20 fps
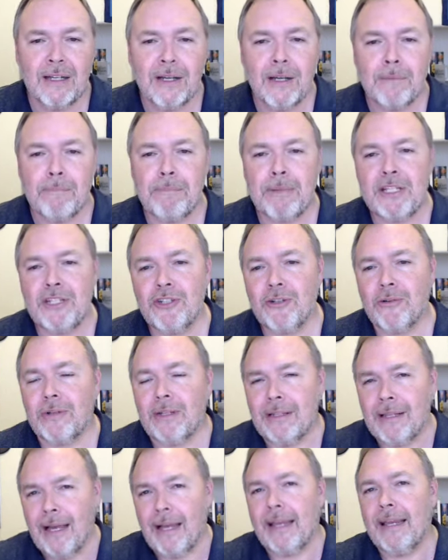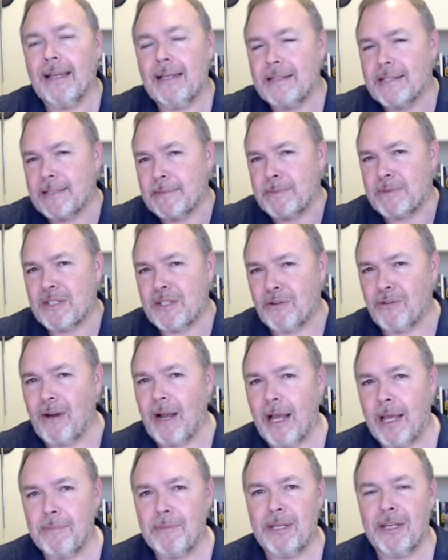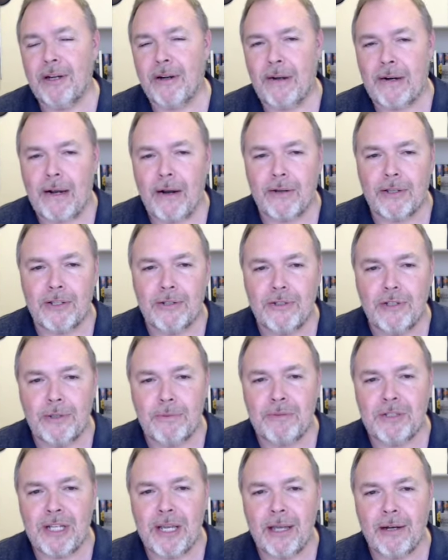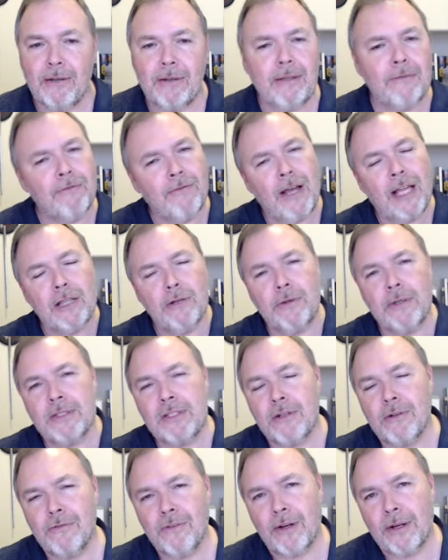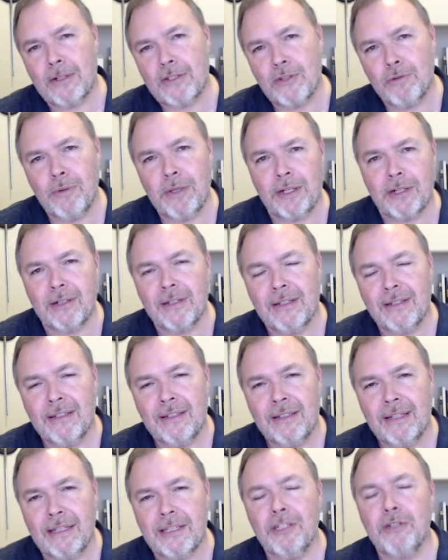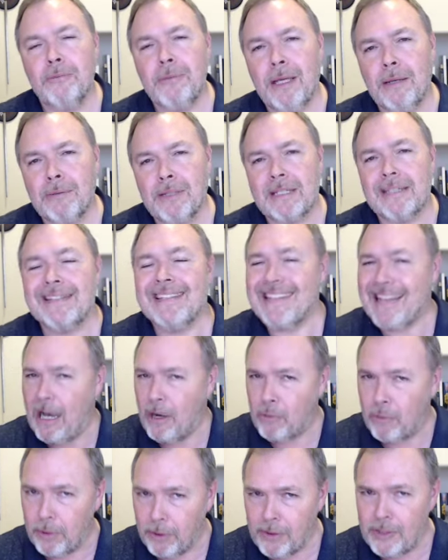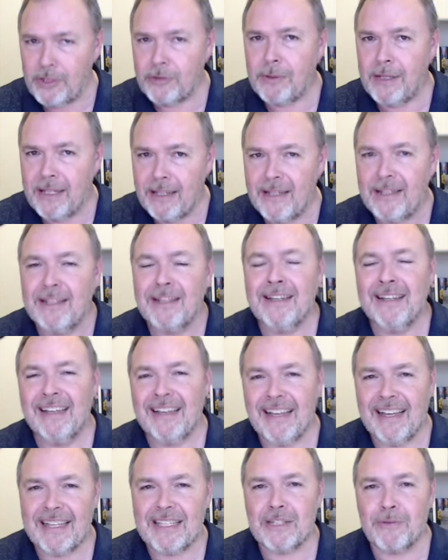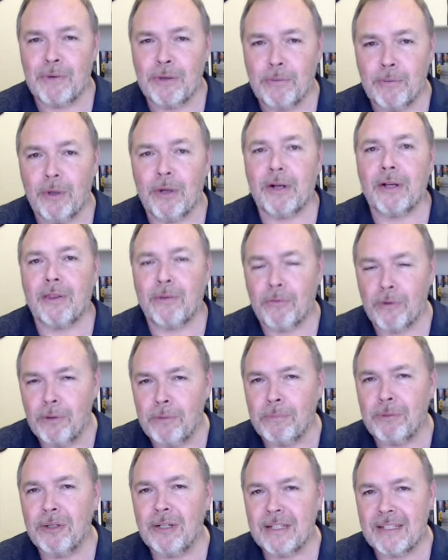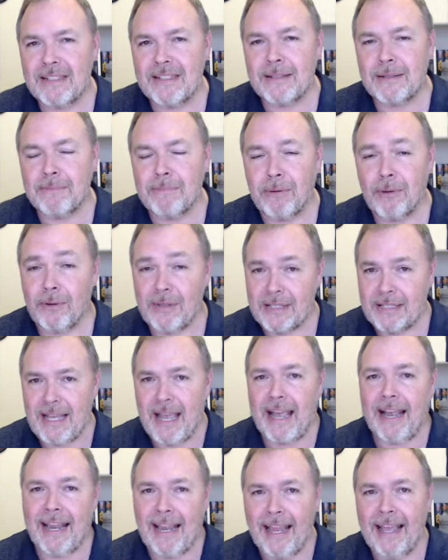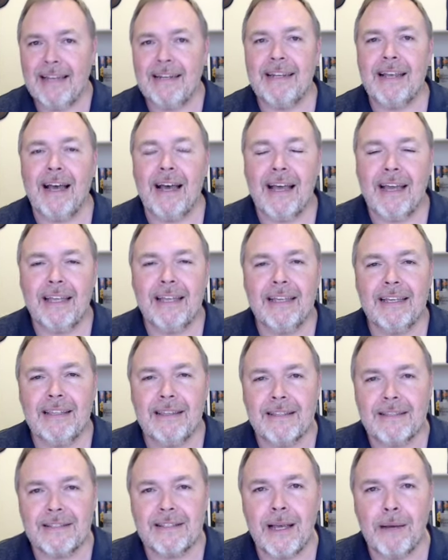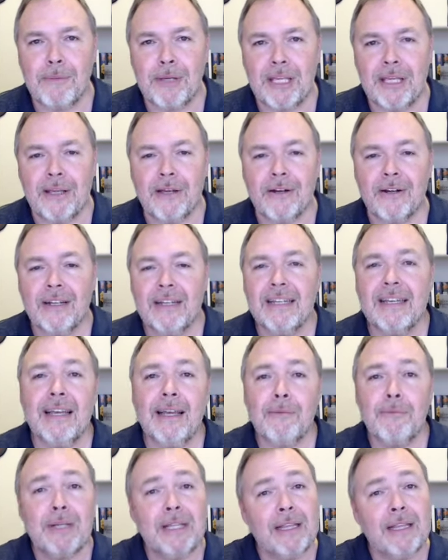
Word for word: Be sure to like and subscribe here on our YouTube channel and follow us over on Twitter and you'll be able to see how we're doing as we work through books, both Zach and I, in this coming year, and we'd